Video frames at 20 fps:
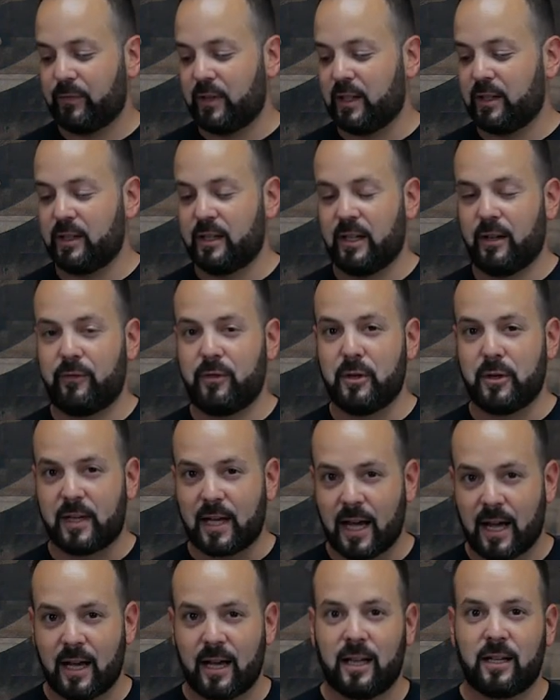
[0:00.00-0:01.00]
And if you
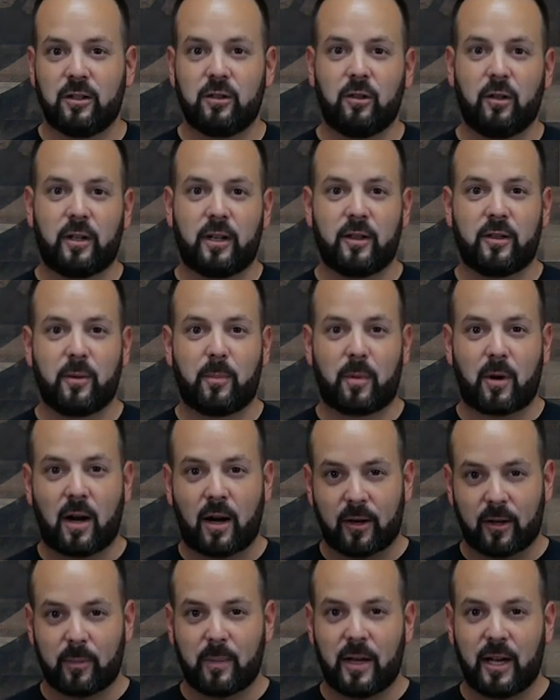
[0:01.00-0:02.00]
can, look at the
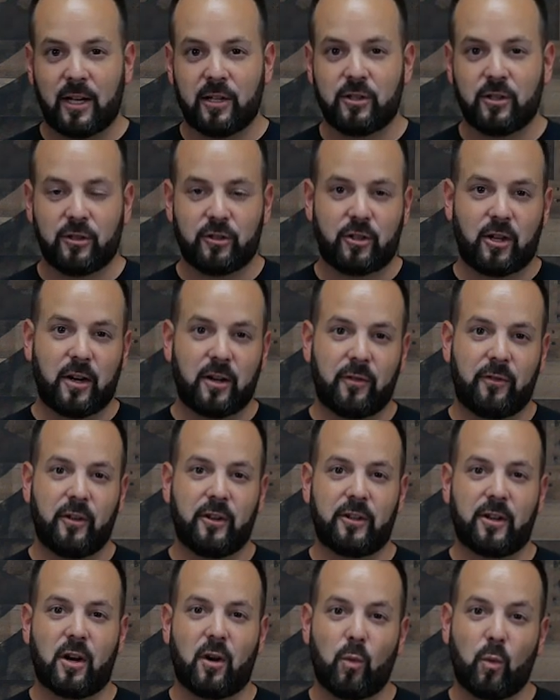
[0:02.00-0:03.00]
product page and try to
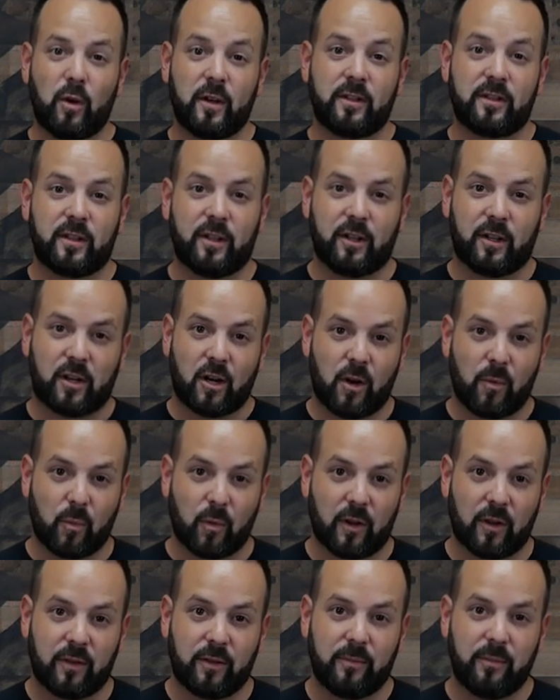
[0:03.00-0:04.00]
figure out what it's gonna
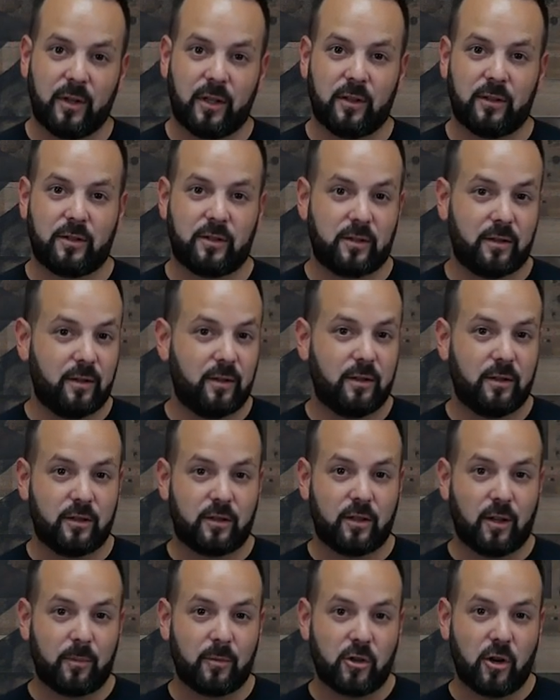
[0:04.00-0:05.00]
come with because
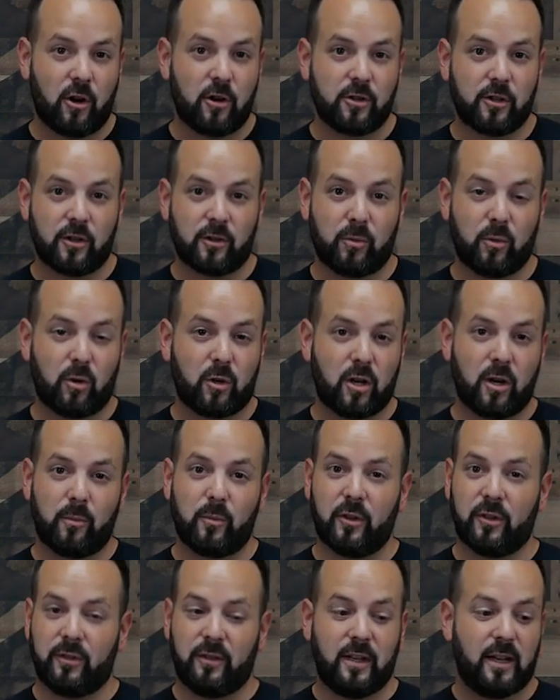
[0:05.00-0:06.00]
some chargers will
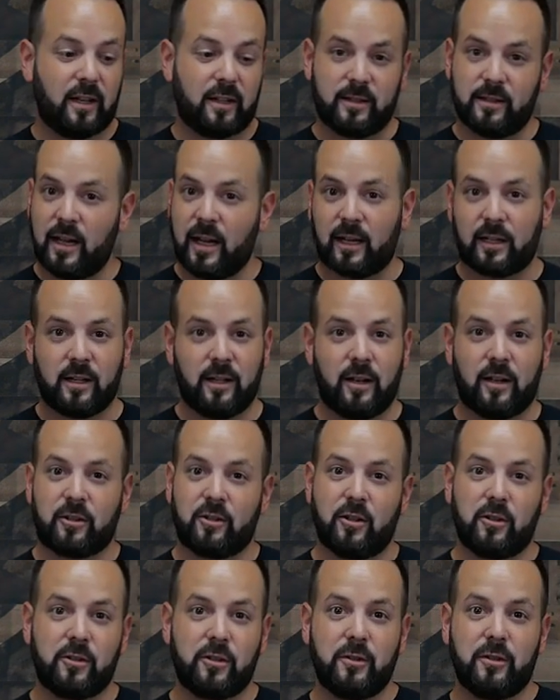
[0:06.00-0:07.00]
come with the exact
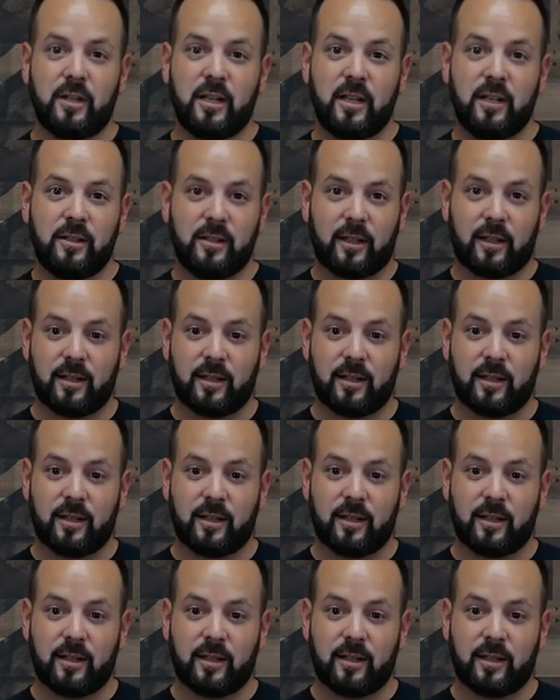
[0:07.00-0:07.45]
connectors you need.